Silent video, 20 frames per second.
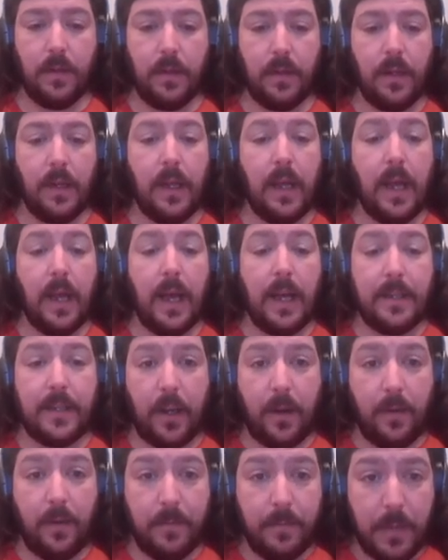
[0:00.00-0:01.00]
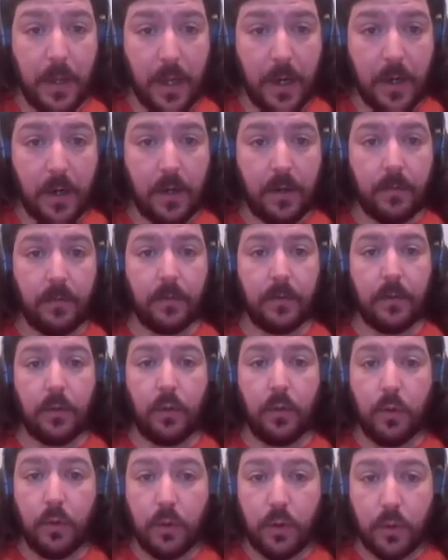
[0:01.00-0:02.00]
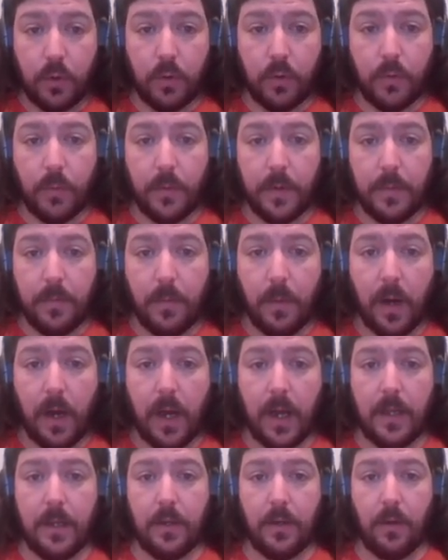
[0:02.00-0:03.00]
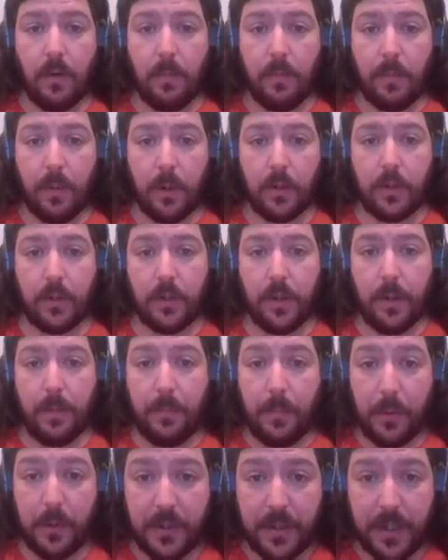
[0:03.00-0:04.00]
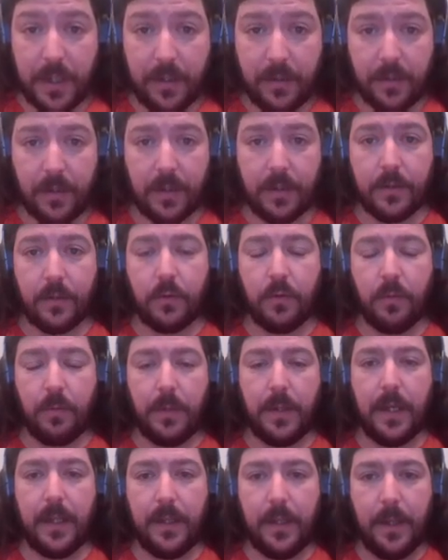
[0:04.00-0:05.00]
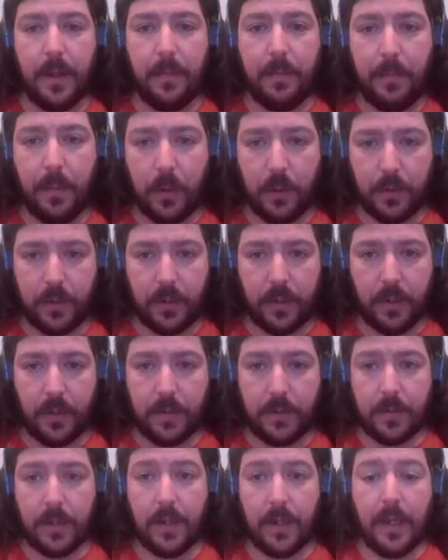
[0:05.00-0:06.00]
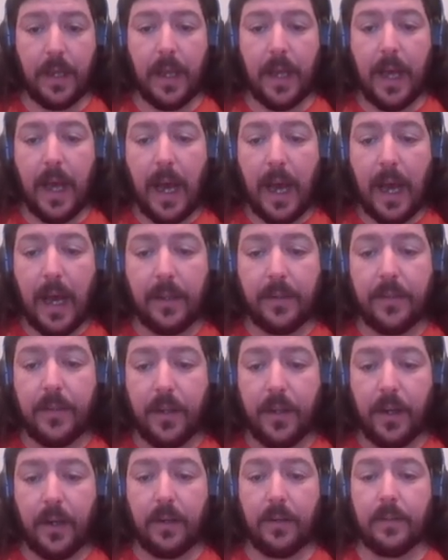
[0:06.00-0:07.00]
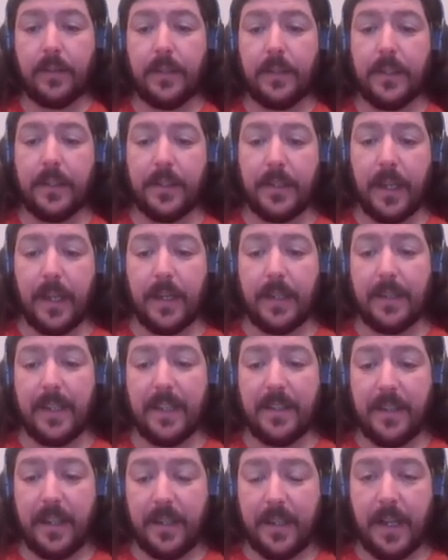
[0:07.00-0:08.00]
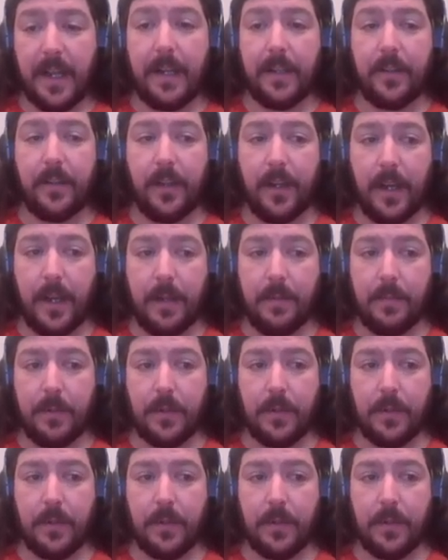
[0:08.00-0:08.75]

As a convener, you should remind your poster presenters to be at their posters at their designated times